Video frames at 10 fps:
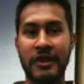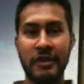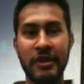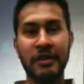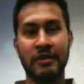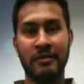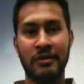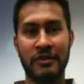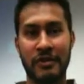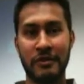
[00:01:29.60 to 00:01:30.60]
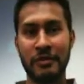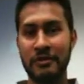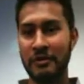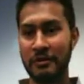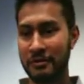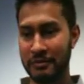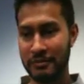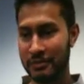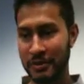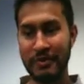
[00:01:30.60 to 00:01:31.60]
the technique, because we do
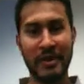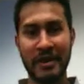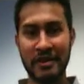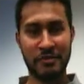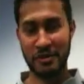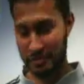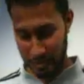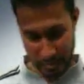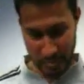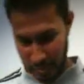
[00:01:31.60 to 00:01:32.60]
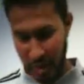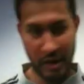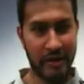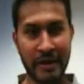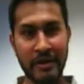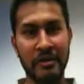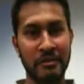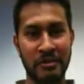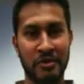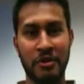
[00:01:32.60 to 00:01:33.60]
the Mondays, we just go like that and
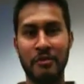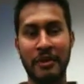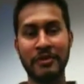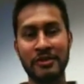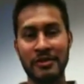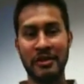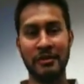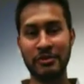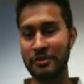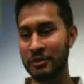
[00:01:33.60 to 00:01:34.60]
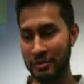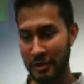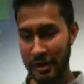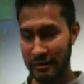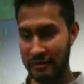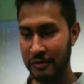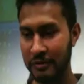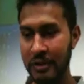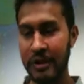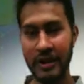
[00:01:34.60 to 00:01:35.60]
just throw punches. It was good to know how to,
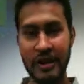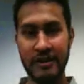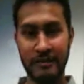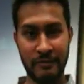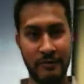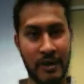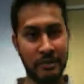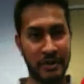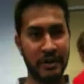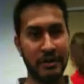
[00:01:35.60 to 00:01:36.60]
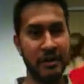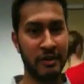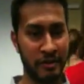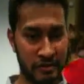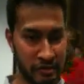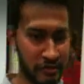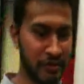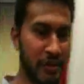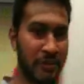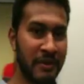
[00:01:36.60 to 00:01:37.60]
you can fight with technique and just do
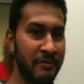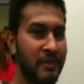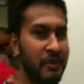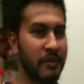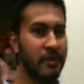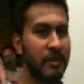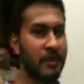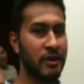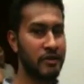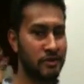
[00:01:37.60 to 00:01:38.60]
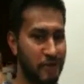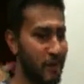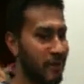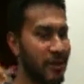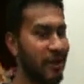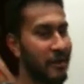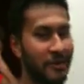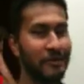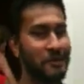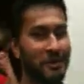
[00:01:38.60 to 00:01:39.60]
minimum effort. It's just like, yeah, it
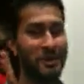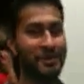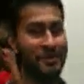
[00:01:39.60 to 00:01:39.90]
was good.